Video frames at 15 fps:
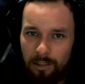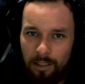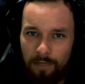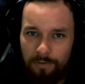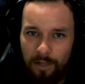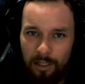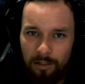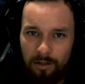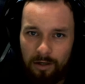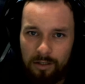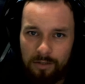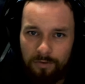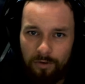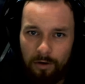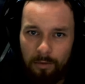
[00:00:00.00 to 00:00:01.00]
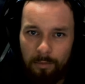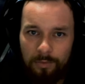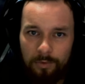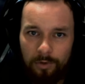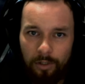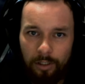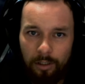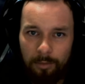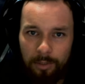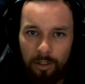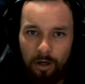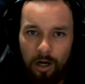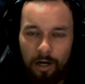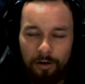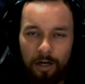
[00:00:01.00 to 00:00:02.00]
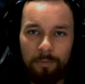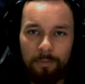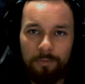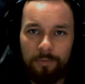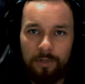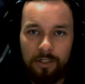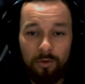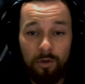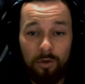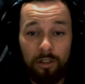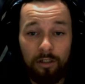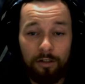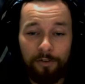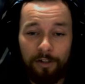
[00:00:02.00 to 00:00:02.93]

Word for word: if that goes from like a bit higher up, there's quite a lot of